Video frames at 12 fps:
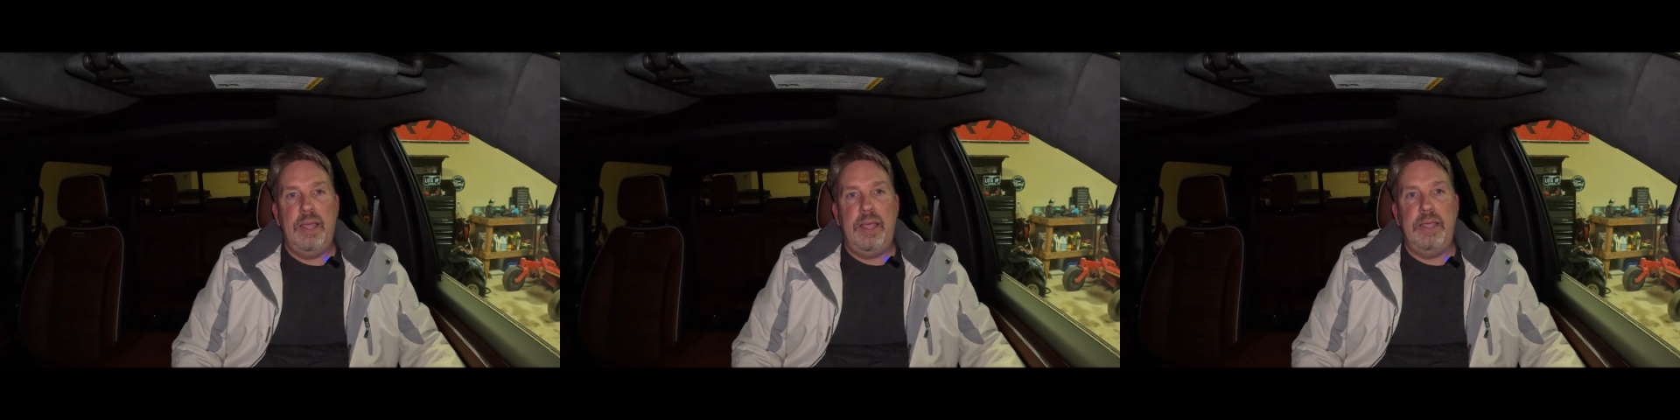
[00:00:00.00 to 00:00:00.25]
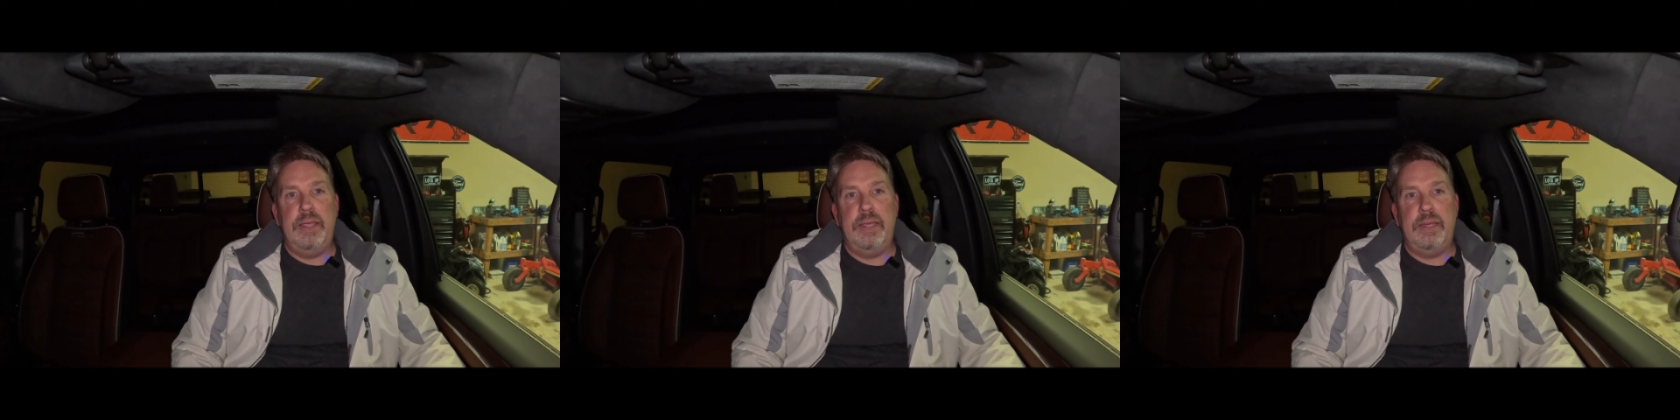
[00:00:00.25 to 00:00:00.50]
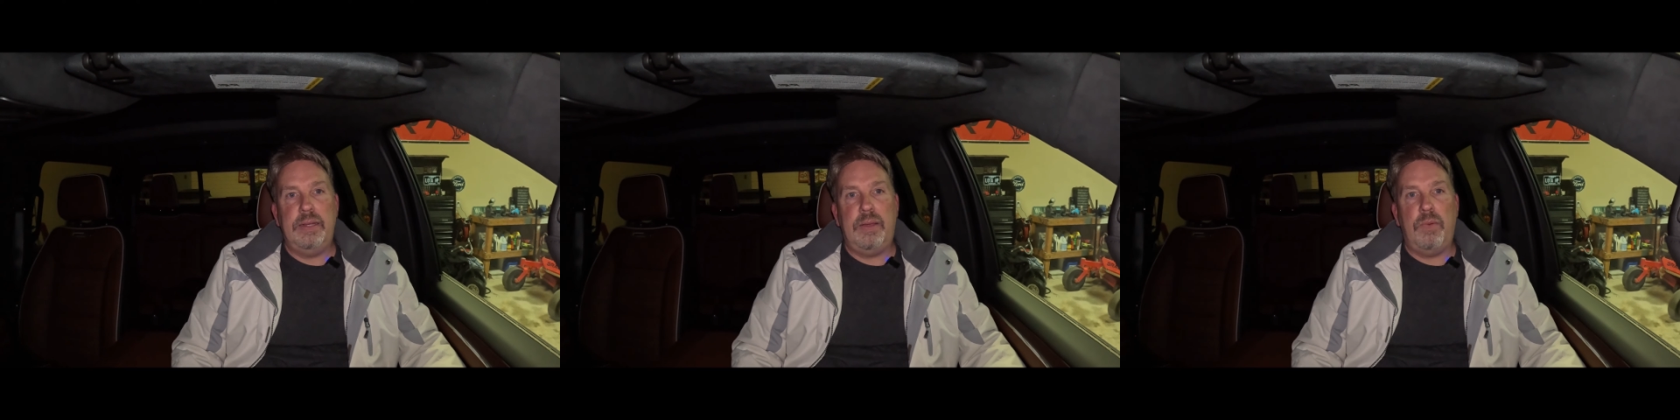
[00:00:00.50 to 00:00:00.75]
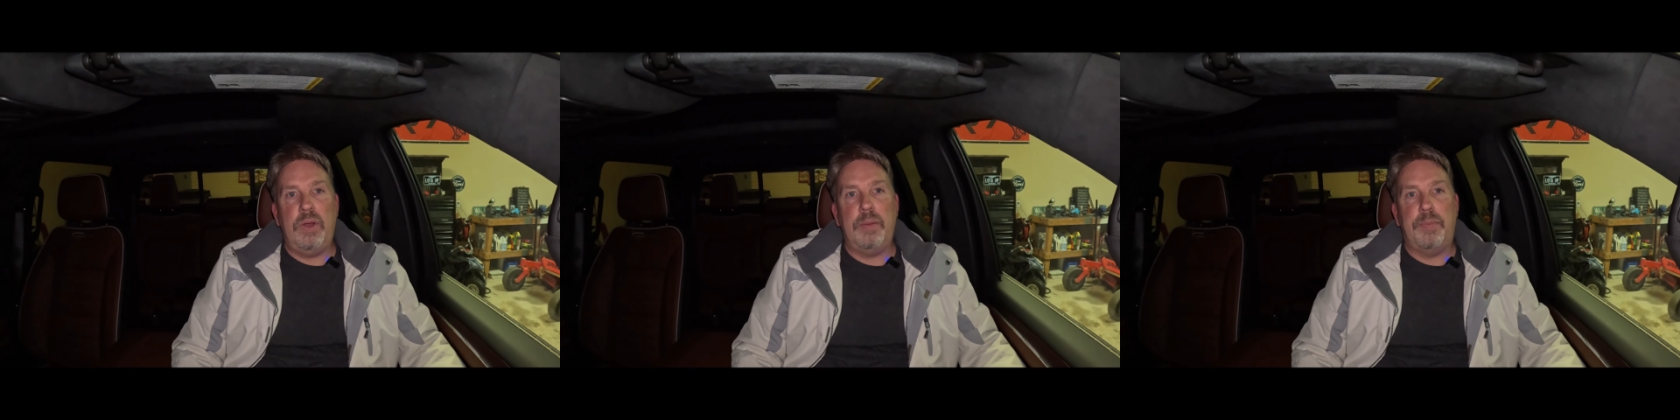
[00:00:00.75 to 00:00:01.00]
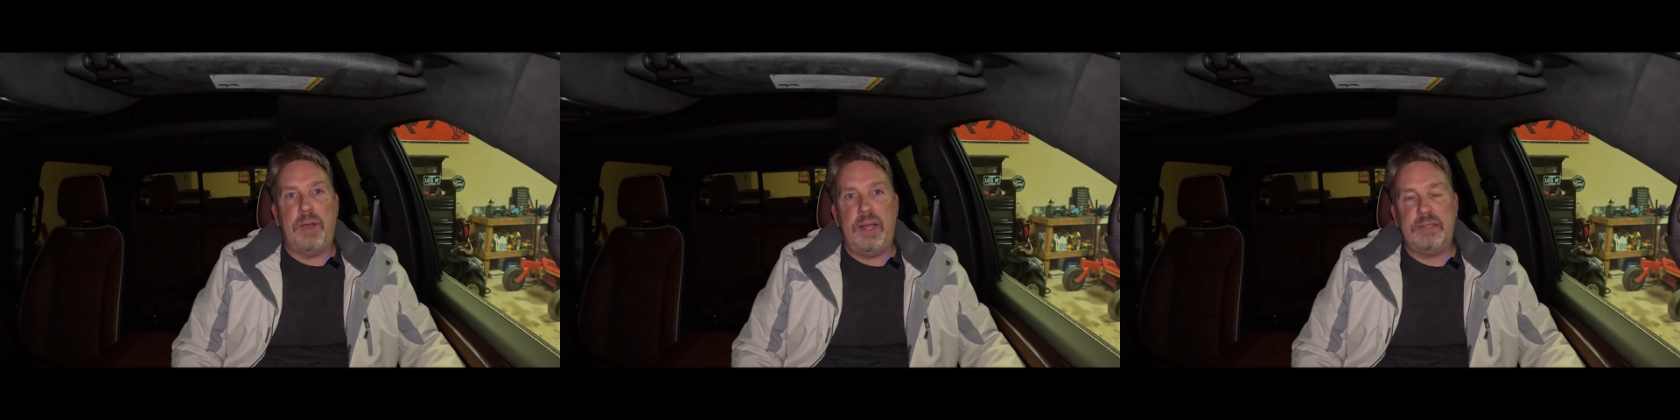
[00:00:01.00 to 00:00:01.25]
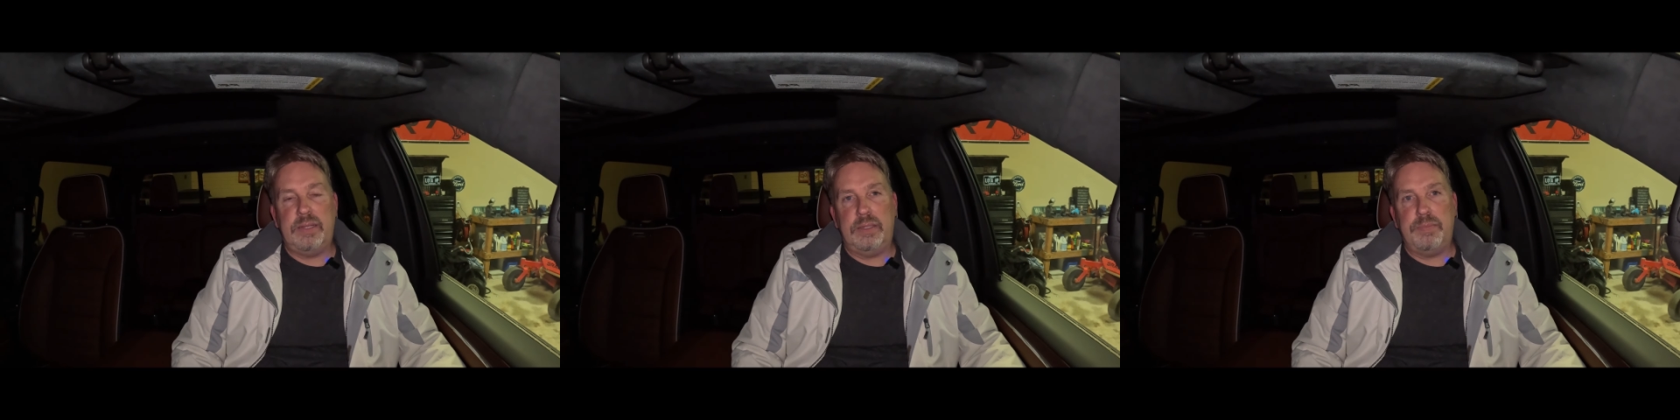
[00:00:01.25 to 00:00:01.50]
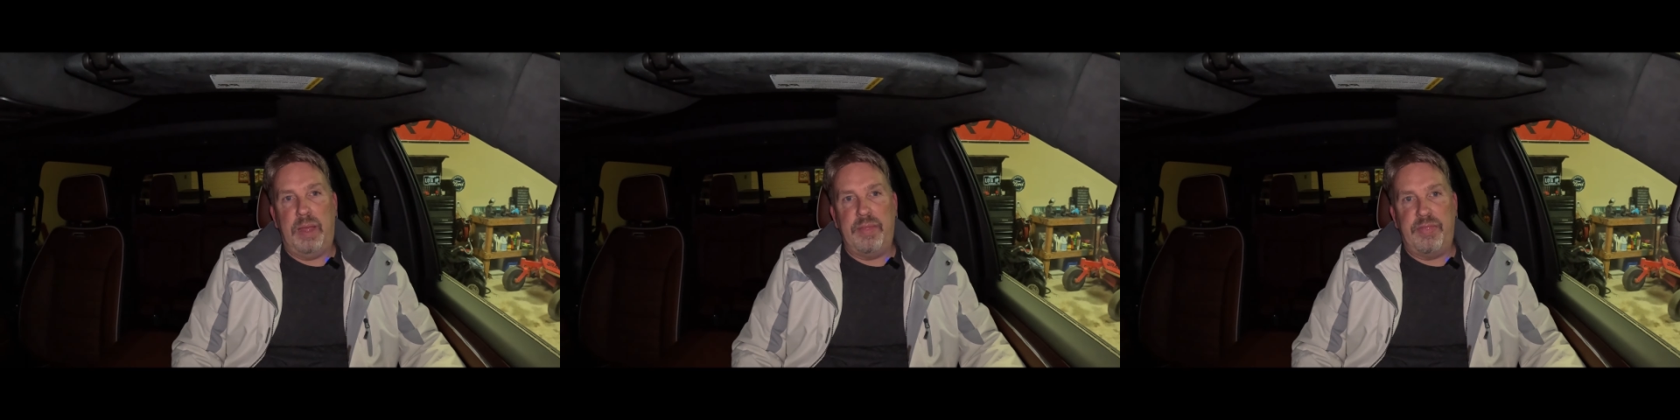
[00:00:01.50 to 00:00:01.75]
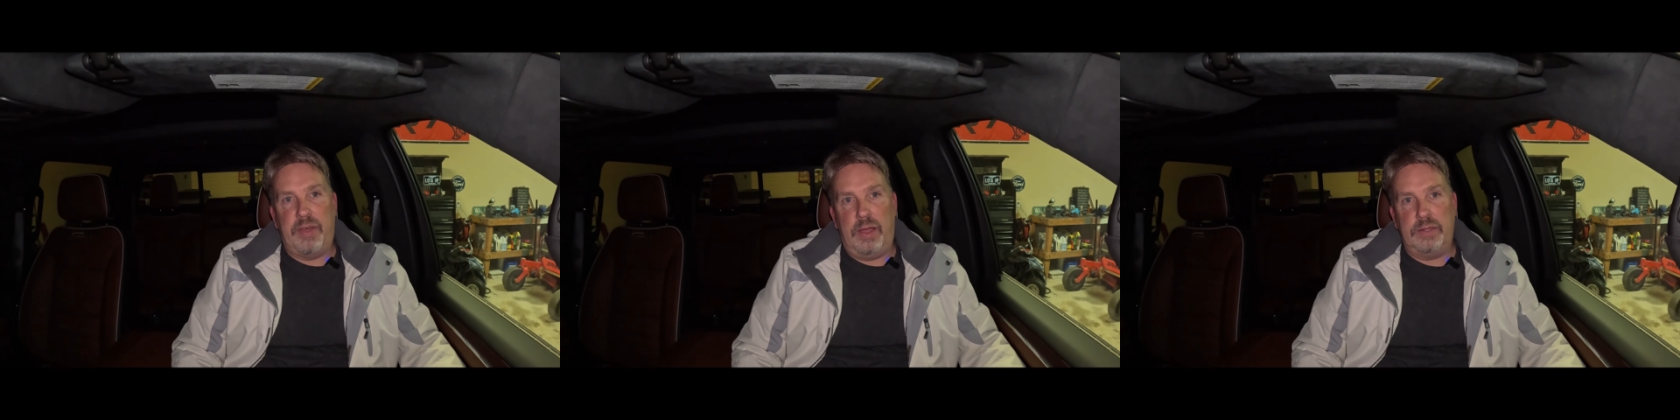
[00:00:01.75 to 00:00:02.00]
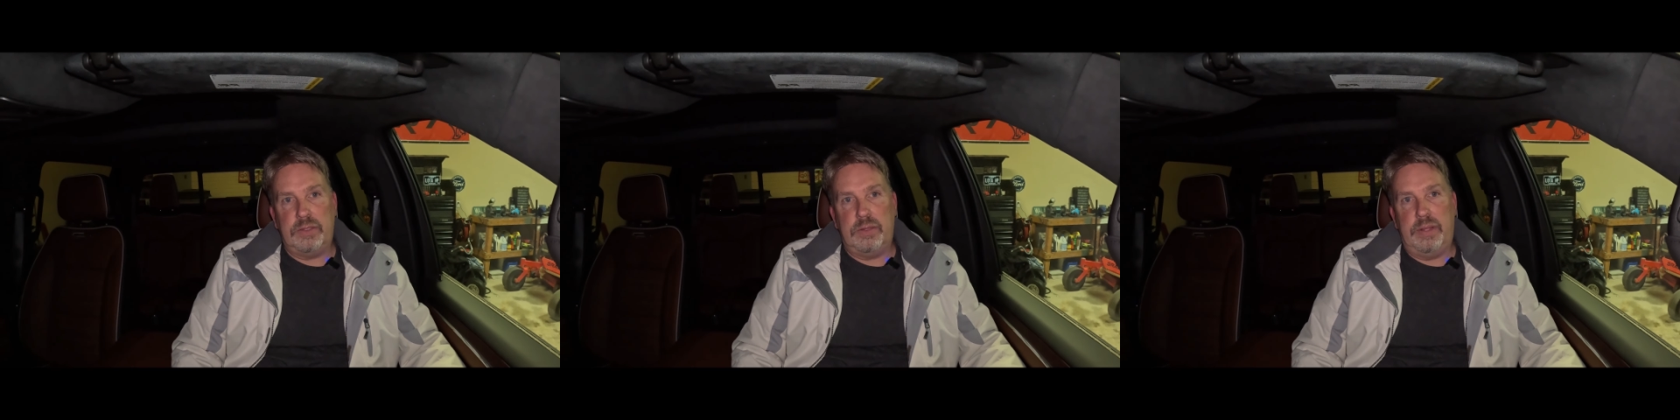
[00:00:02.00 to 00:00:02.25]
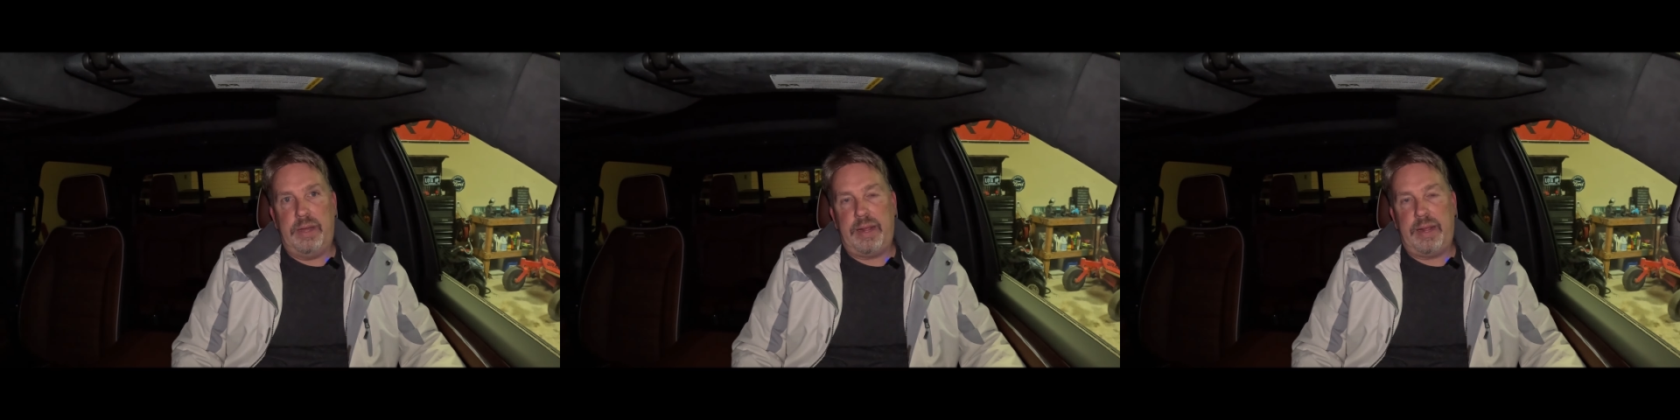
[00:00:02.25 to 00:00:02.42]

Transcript: and I wanted to process my thoughts so that